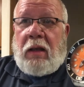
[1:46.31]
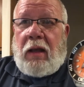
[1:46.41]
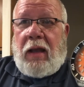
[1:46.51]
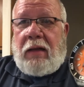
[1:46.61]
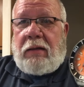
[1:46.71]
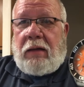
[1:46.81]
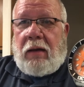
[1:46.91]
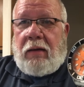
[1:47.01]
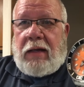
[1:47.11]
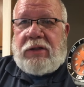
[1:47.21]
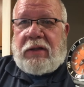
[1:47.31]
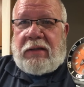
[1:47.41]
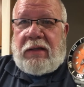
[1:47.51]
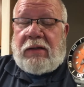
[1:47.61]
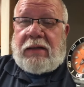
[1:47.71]
And as you
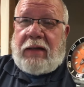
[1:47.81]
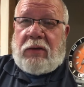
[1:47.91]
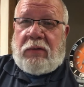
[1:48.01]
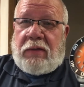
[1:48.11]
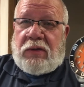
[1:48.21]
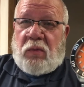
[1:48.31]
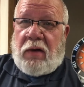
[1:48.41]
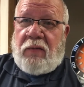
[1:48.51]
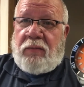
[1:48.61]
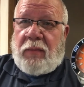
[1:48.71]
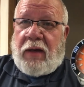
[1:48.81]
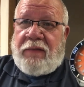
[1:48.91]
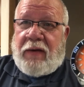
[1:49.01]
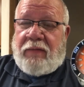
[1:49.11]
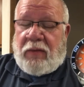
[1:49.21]
can tell, Seiko is one of my
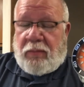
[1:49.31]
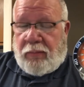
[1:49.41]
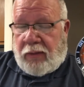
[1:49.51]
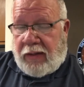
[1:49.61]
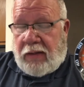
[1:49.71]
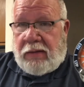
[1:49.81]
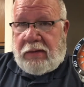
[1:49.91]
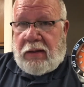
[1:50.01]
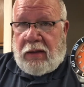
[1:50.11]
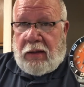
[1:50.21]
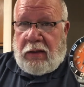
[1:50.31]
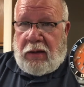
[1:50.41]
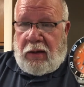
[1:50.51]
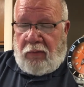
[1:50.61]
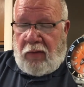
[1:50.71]
favorite brands.
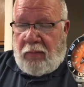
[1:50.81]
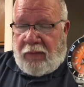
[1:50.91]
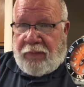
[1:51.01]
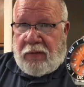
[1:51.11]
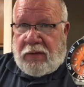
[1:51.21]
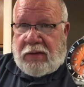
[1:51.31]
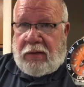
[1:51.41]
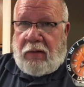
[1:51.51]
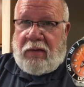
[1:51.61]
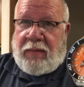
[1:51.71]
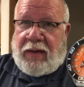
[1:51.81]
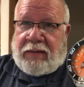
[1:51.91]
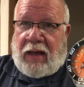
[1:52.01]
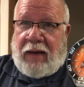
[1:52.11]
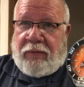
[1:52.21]
Well, my first automatic
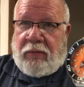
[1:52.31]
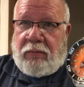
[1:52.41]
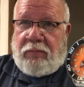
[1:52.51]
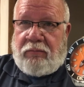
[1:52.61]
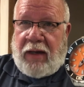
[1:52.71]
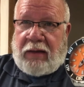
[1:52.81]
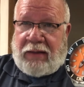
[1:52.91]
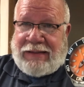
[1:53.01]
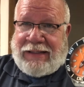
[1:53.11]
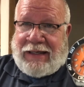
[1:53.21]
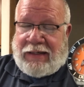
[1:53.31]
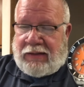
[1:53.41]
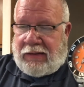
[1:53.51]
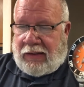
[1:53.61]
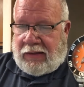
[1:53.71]
diver back in
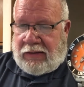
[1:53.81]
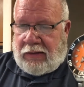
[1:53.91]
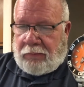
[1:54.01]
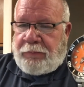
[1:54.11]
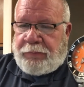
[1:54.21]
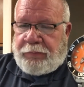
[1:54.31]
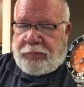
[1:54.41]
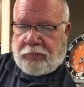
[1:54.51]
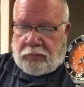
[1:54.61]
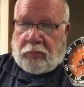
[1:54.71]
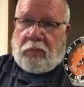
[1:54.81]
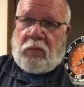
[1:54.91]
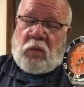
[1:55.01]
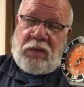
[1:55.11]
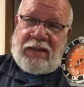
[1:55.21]
1986
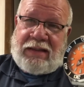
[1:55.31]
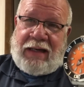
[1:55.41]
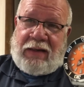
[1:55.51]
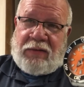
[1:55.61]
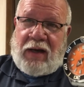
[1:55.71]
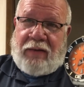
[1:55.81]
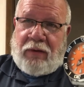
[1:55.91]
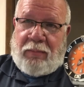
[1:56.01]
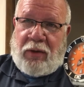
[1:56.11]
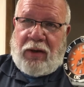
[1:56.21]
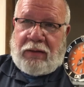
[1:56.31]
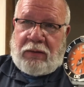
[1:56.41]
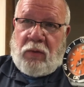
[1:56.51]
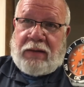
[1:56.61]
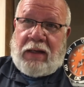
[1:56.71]
was a Seiko diver I bought in
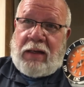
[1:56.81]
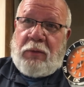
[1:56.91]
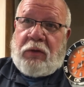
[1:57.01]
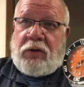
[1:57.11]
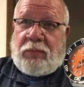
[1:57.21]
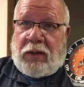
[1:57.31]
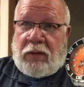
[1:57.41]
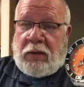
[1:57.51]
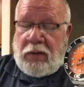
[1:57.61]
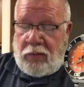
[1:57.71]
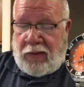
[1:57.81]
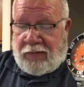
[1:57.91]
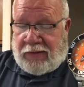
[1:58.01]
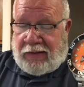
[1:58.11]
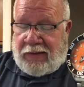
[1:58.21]
Guantanamo, Cuba when I
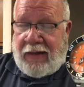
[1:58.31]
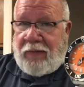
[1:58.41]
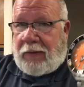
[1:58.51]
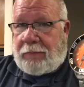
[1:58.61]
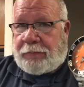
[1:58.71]
was in the Navy.